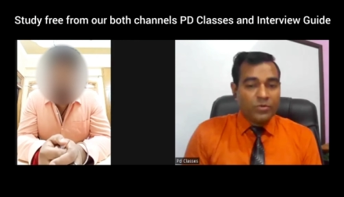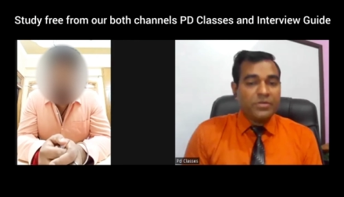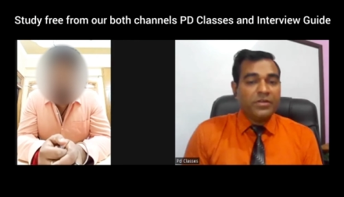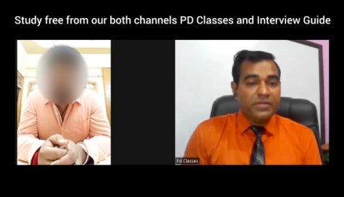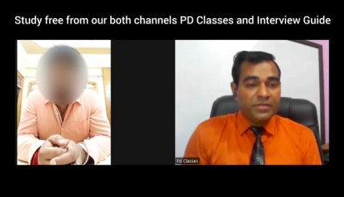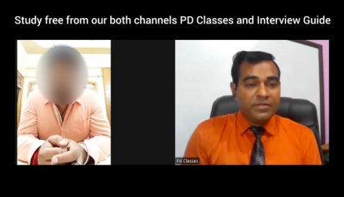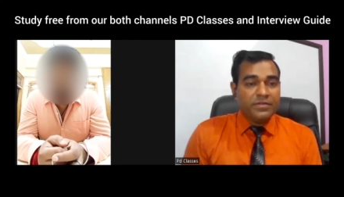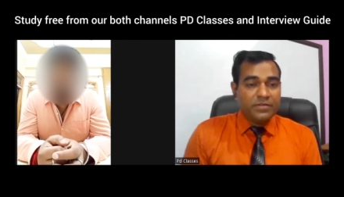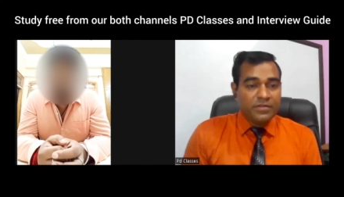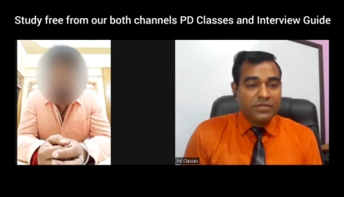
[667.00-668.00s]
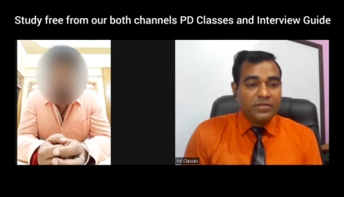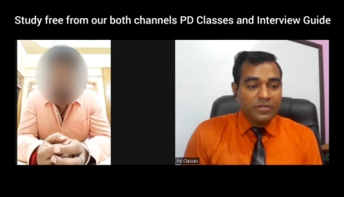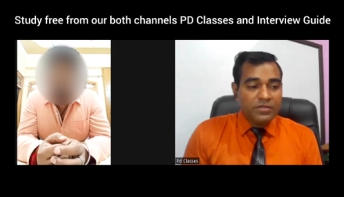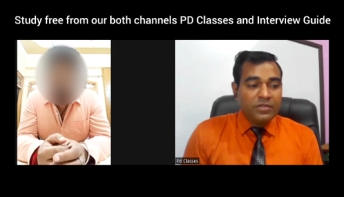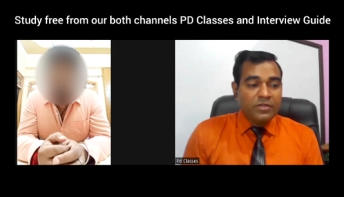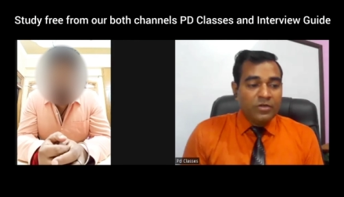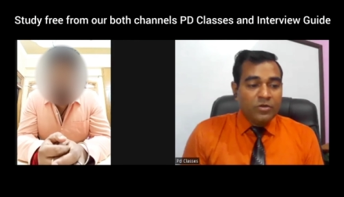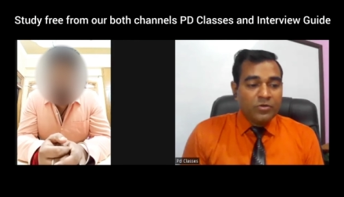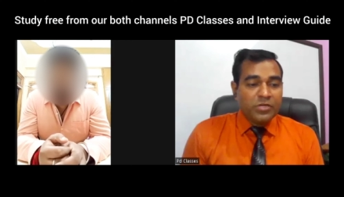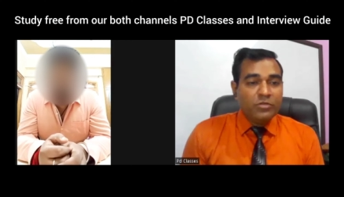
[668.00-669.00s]
Okay.
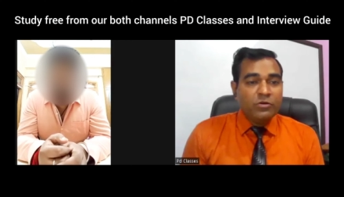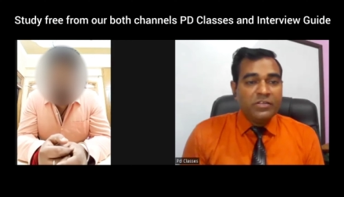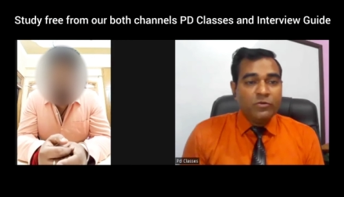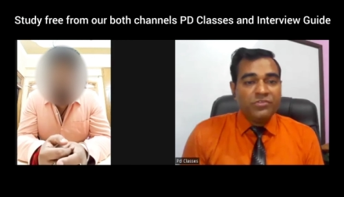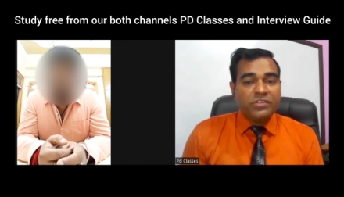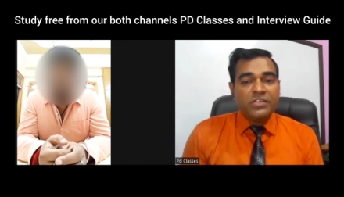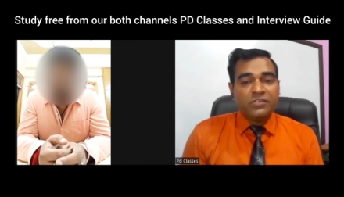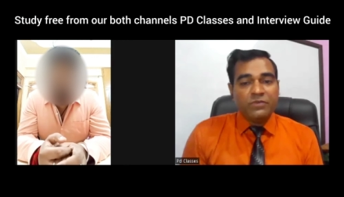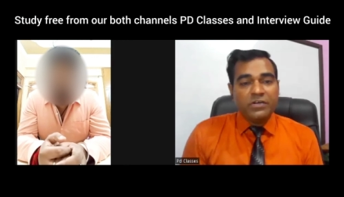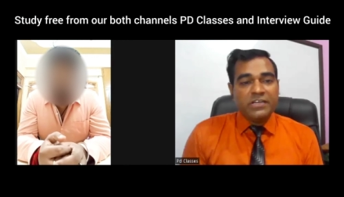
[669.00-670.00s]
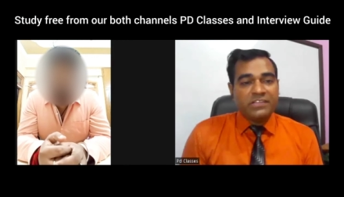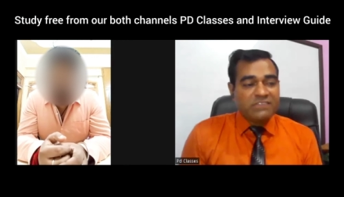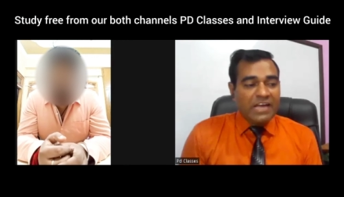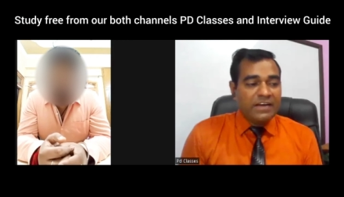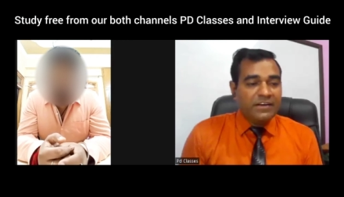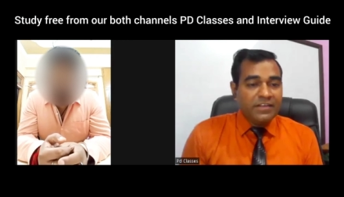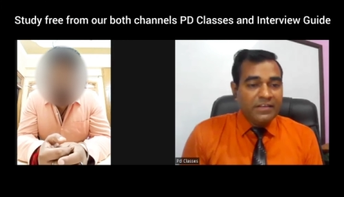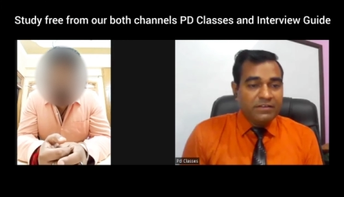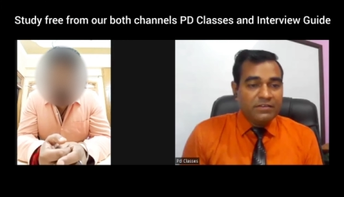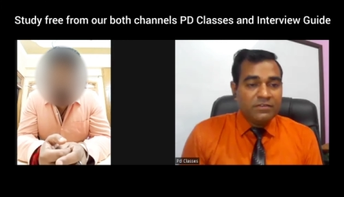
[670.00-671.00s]
Okay, you are using this word
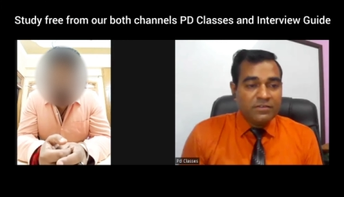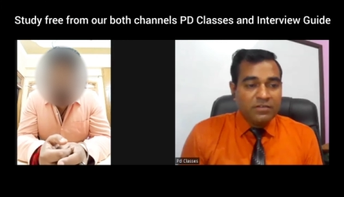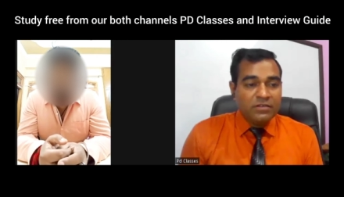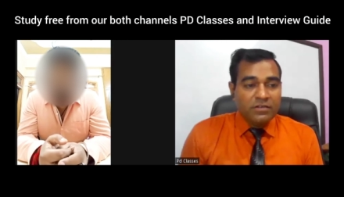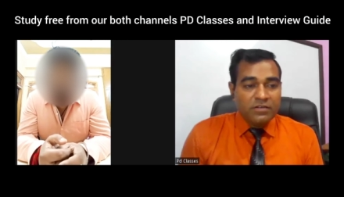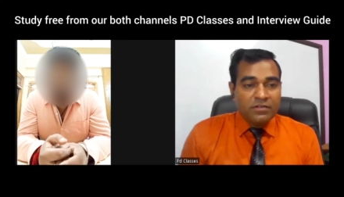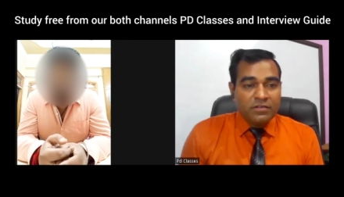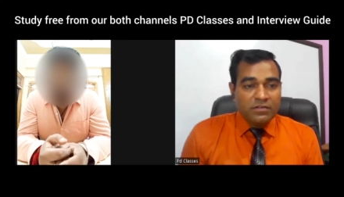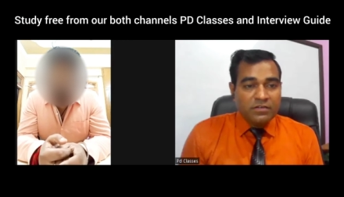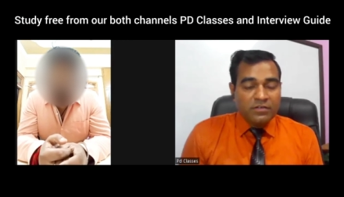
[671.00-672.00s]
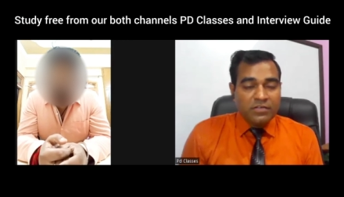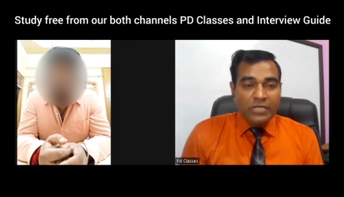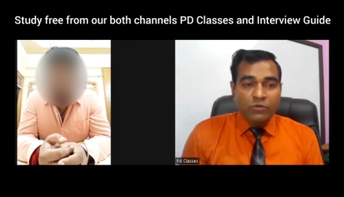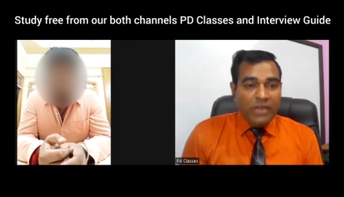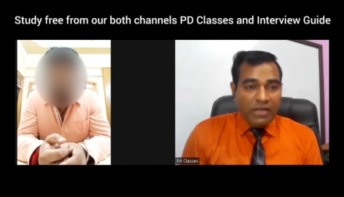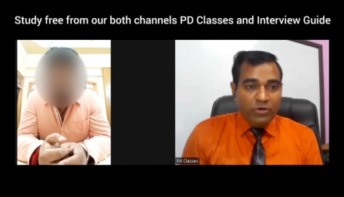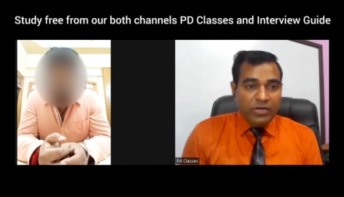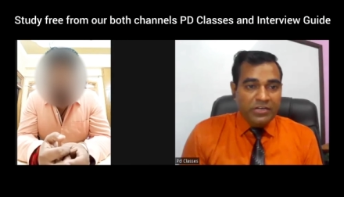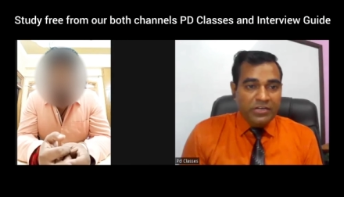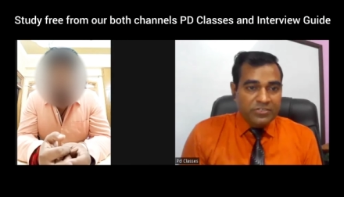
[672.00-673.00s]
dexterity. Can you elaborate
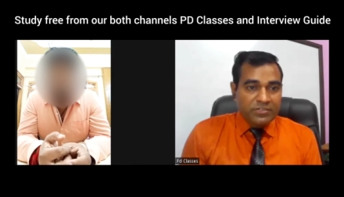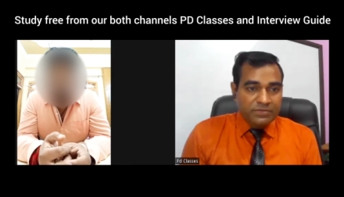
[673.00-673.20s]
it?